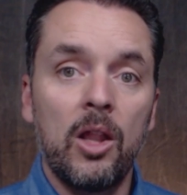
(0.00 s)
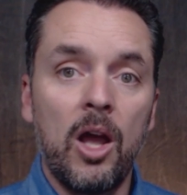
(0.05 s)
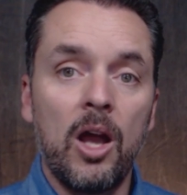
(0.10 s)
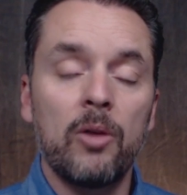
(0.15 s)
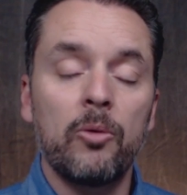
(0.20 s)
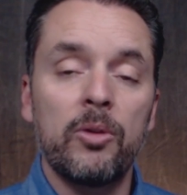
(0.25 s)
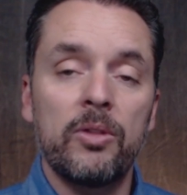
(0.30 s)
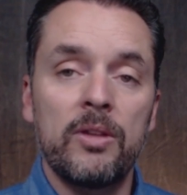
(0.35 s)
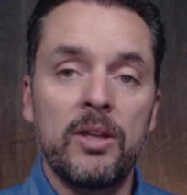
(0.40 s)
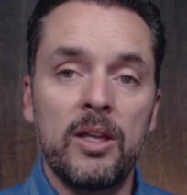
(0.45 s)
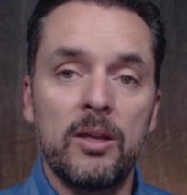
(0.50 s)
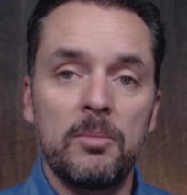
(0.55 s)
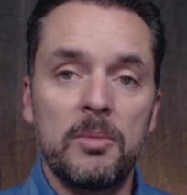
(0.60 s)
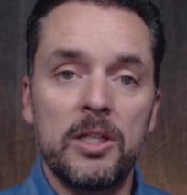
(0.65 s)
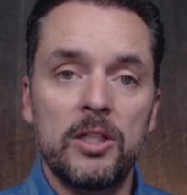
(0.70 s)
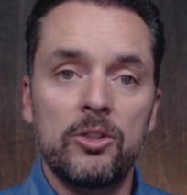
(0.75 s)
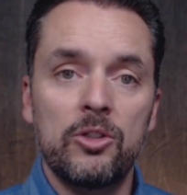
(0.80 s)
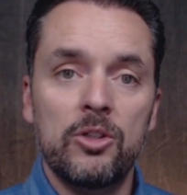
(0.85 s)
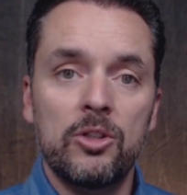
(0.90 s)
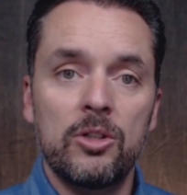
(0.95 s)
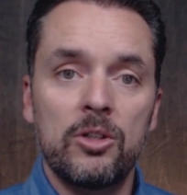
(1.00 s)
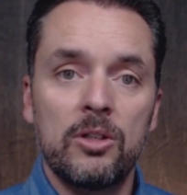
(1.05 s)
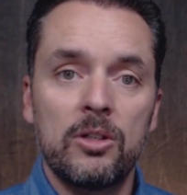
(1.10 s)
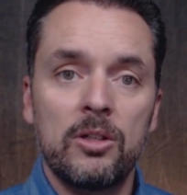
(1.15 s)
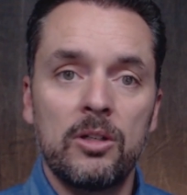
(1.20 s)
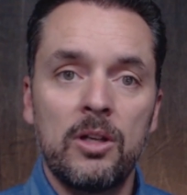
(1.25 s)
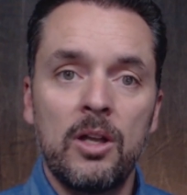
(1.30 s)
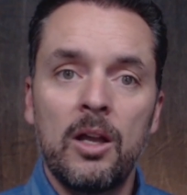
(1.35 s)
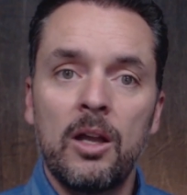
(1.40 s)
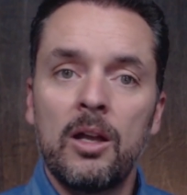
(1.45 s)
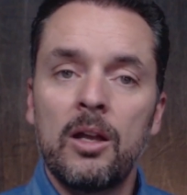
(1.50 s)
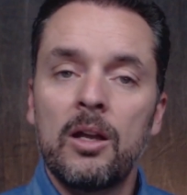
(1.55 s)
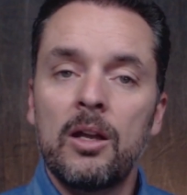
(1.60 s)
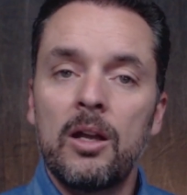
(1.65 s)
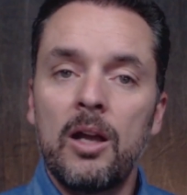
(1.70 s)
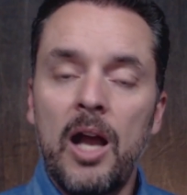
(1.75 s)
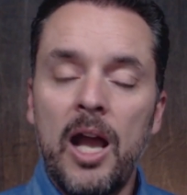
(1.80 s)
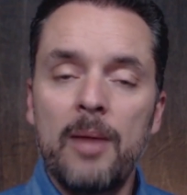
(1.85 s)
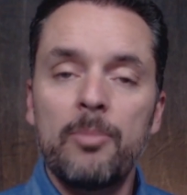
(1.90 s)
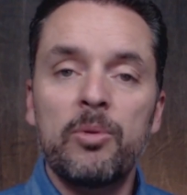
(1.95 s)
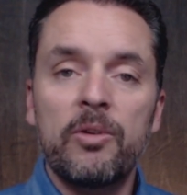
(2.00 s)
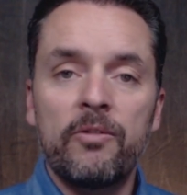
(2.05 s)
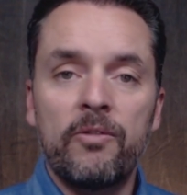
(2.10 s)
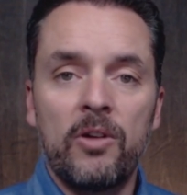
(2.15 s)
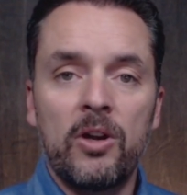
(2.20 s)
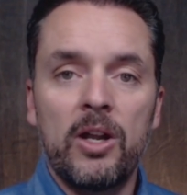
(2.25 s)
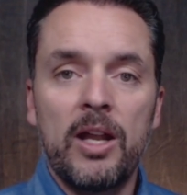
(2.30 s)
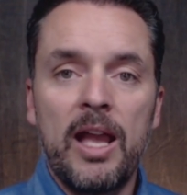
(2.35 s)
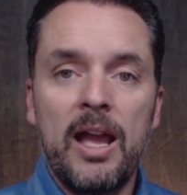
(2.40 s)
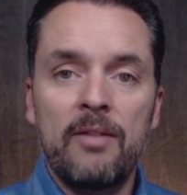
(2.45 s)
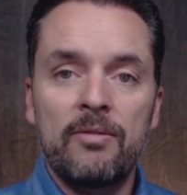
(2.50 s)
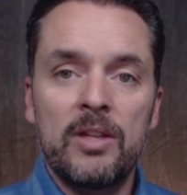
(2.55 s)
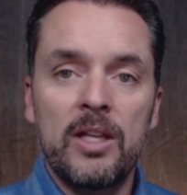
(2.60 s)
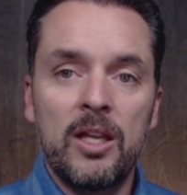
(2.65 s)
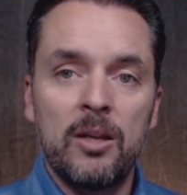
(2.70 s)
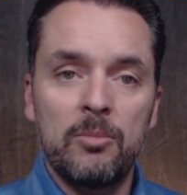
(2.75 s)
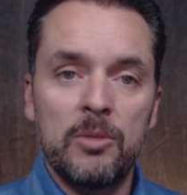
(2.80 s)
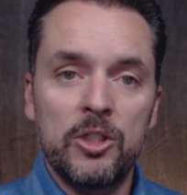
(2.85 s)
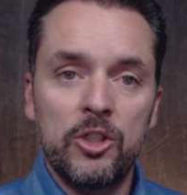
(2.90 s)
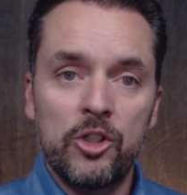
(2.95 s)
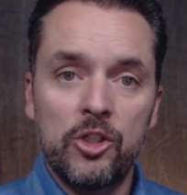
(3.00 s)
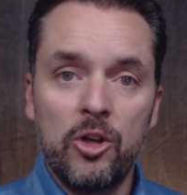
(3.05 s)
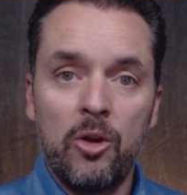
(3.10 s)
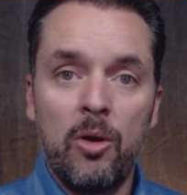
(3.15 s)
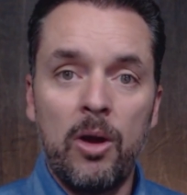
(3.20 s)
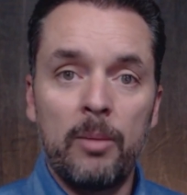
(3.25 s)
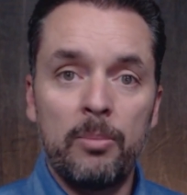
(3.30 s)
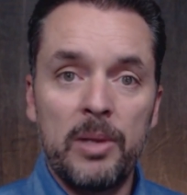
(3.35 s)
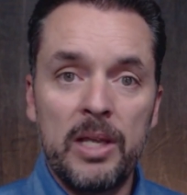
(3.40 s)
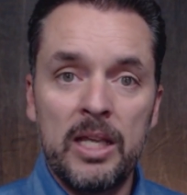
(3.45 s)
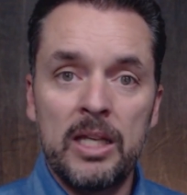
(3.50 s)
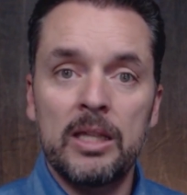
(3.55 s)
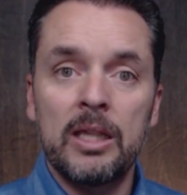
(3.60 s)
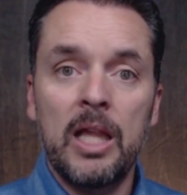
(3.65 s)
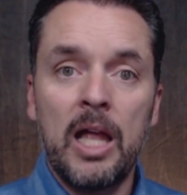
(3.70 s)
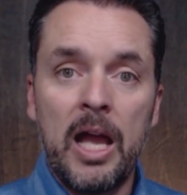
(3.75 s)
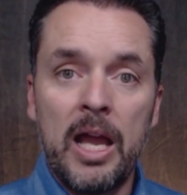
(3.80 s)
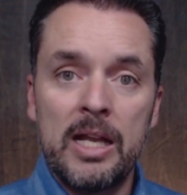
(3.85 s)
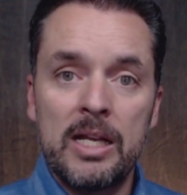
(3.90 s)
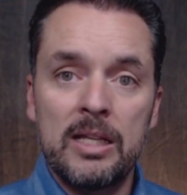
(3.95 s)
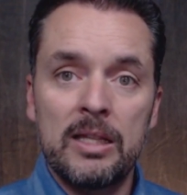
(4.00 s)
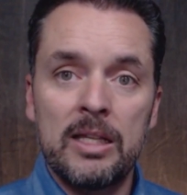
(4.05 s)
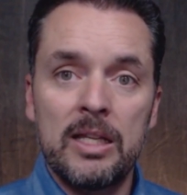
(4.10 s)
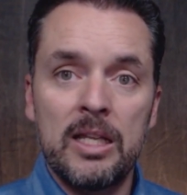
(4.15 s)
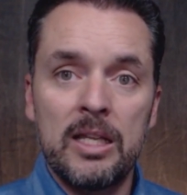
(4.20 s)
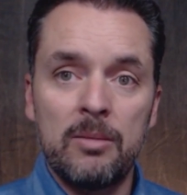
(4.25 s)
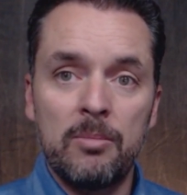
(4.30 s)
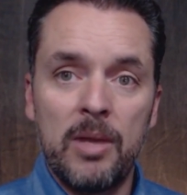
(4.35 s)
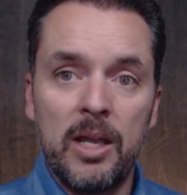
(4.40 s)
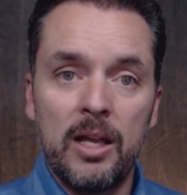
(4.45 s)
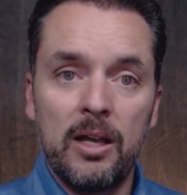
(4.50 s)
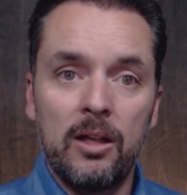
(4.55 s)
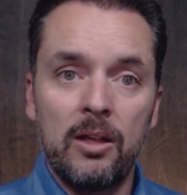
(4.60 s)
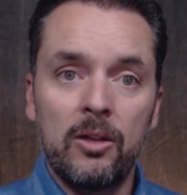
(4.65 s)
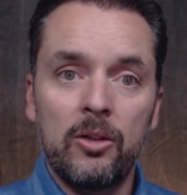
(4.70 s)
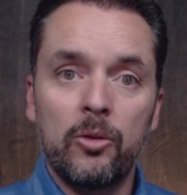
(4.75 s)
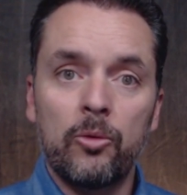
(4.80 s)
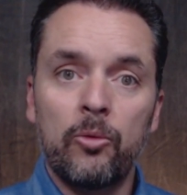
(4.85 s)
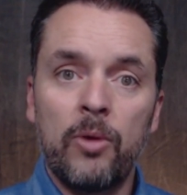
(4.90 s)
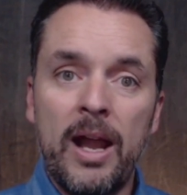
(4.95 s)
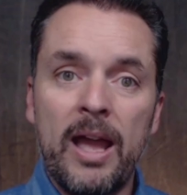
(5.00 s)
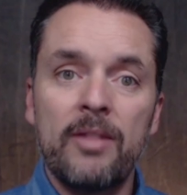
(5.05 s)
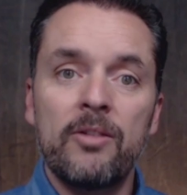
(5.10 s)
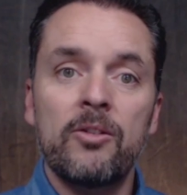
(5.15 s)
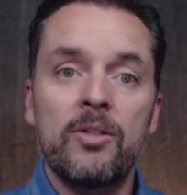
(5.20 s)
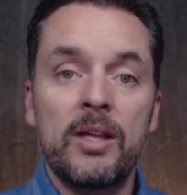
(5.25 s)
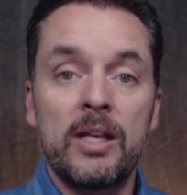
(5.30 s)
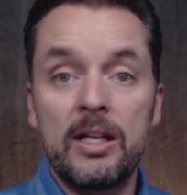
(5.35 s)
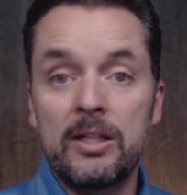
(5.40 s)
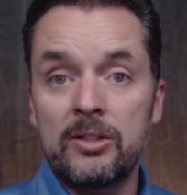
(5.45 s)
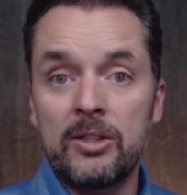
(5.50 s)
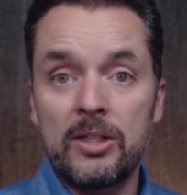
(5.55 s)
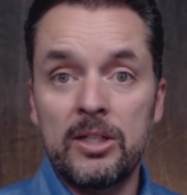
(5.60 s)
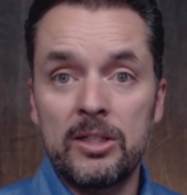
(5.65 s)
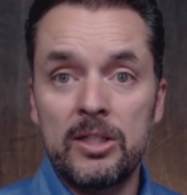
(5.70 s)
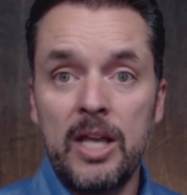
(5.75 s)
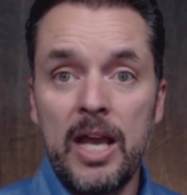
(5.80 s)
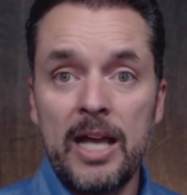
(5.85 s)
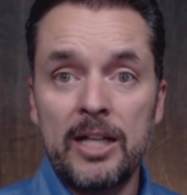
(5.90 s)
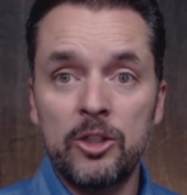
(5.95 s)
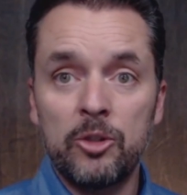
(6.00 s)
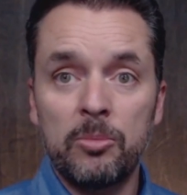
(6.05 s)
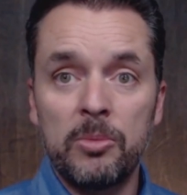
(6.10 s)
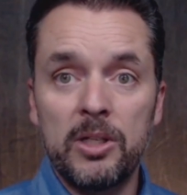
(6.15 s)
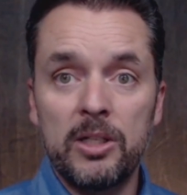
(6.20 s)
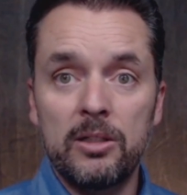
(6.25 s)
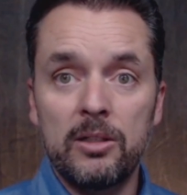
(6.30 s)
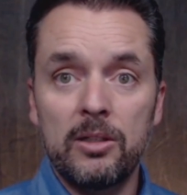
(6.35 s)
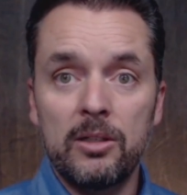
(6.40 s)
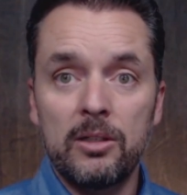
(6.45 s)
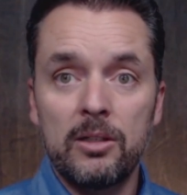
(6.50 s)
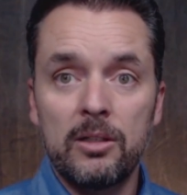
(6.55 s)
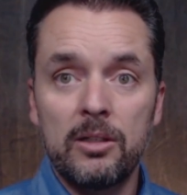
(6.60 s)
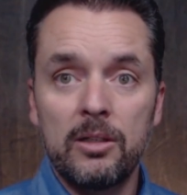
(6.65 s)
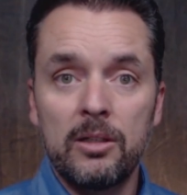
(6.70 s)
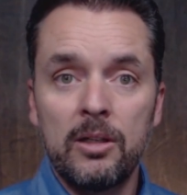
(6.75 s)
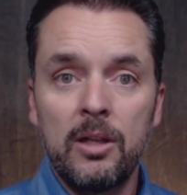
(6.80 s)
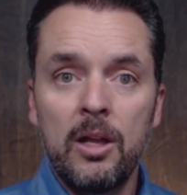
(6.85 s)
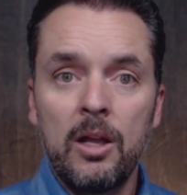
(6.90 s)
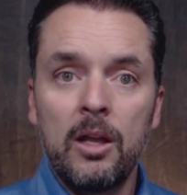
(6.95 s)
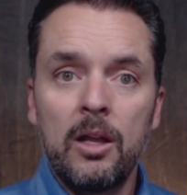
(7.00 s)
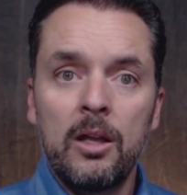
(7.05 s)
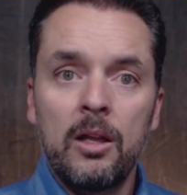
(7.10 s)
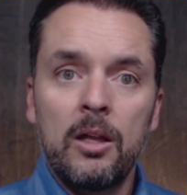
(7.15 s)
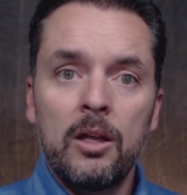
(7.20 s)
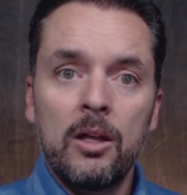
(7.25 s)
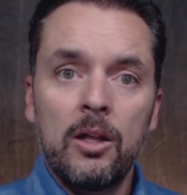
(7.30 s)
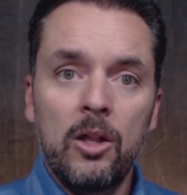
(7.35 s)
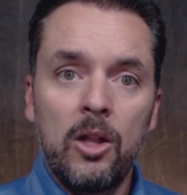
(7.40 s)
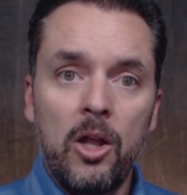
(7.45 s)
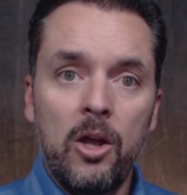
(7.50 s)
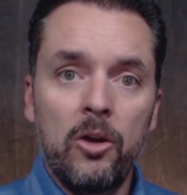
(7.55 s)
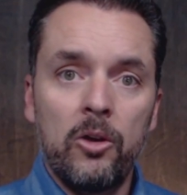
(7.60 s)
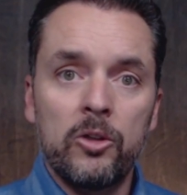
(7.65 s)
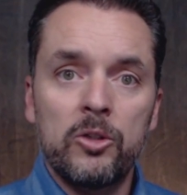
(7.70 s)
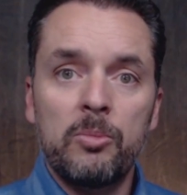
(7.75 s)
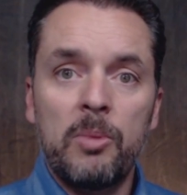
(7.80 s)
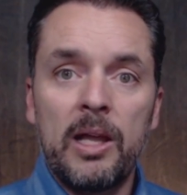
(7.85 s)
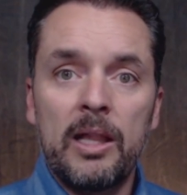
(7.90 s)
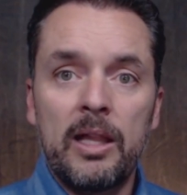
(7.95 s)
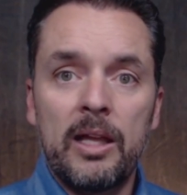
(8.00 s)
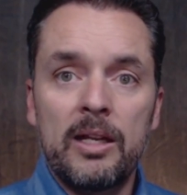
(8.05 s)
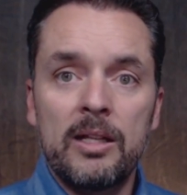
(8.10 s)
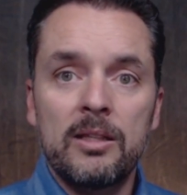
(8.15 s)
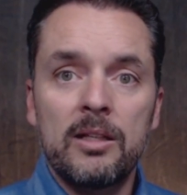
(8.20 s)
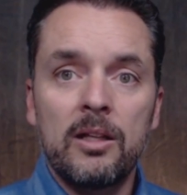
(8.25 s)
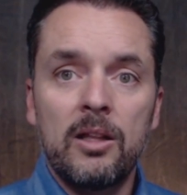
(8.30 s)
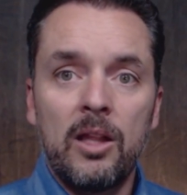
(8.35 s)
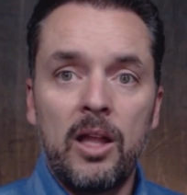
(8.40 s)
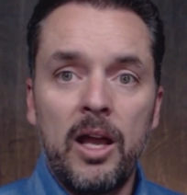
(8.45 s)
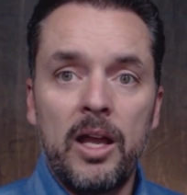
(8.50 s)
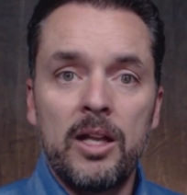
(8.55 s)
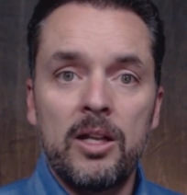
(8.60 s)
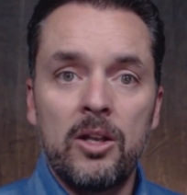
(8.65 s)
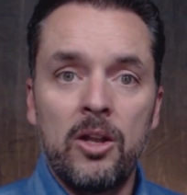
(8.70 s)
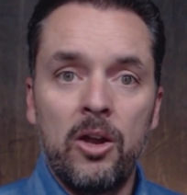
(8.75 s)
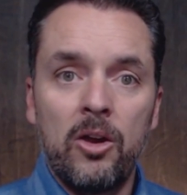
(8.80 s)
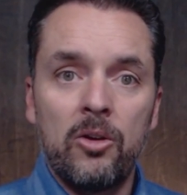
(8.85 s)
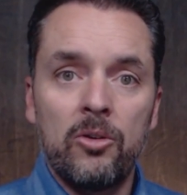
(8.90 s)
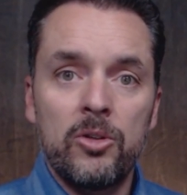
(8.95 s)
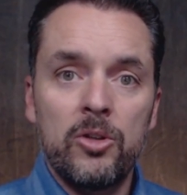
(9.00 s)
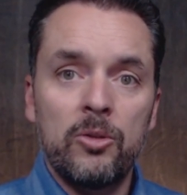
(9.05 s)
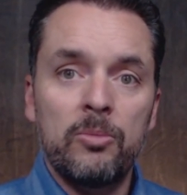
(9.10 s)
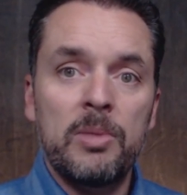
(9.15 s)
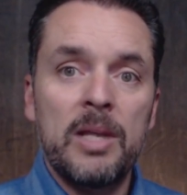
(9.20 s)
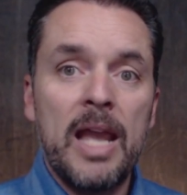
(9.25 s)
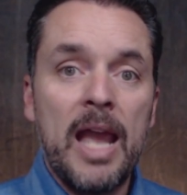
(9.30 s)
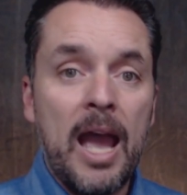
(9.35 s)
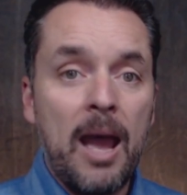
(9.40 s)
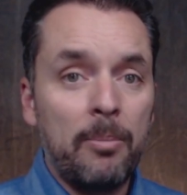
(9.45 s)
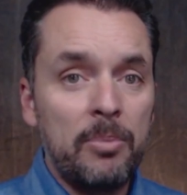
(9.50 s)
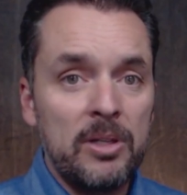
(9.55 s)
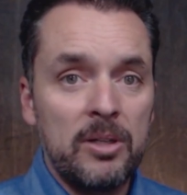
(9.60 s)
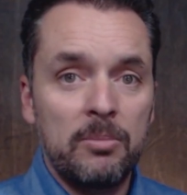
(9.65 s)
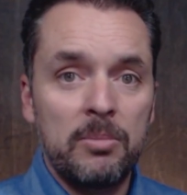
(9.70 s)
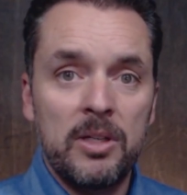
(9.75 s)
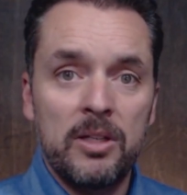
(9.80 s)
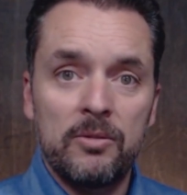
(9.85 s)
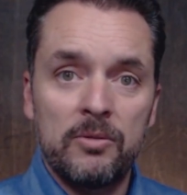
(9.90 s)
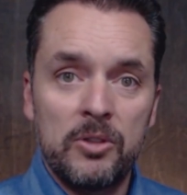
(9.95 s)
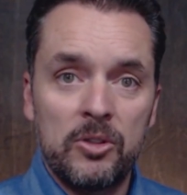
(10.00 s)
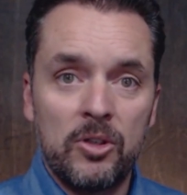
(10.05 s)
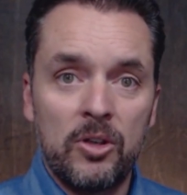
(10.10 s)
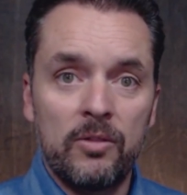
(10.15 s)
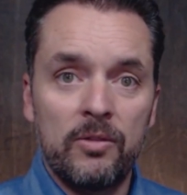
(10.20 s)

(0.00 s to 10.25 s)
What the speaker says: along with the image. I prefer to have the image show up inline in the email, rather than as an attachment. Close by letting the client know you'd be happy to be of